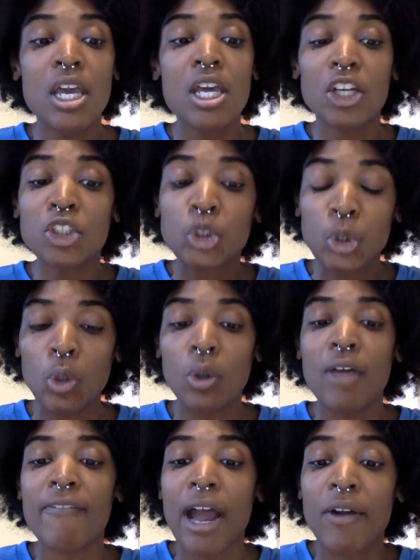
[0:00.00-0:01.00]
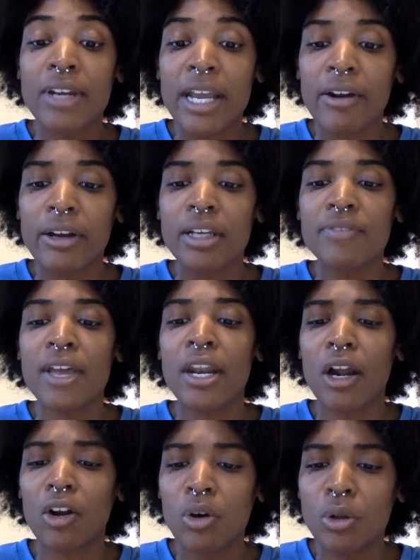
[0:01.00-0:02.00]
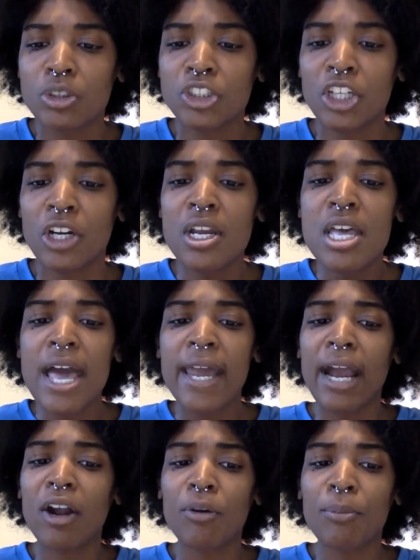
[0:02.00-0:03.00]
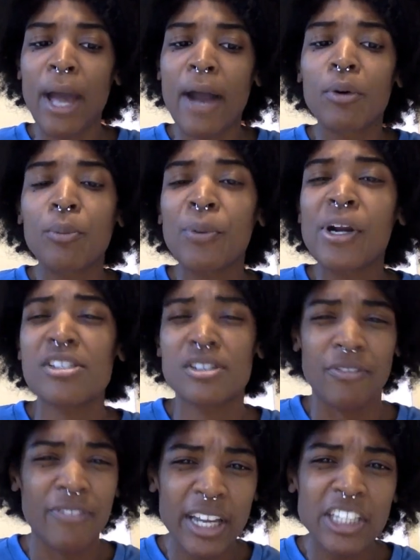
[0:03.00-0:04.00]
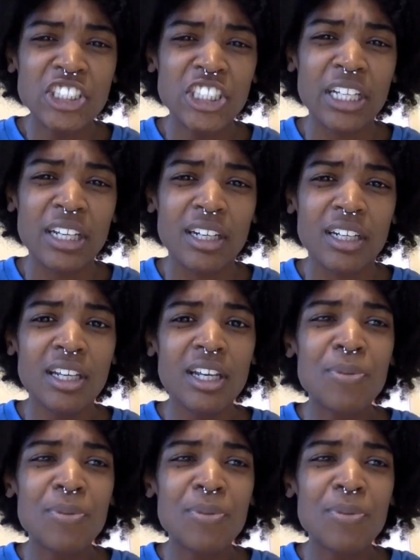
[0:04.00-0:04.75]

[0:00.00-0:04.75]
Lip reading: control of our narrative and our culture and our preservation?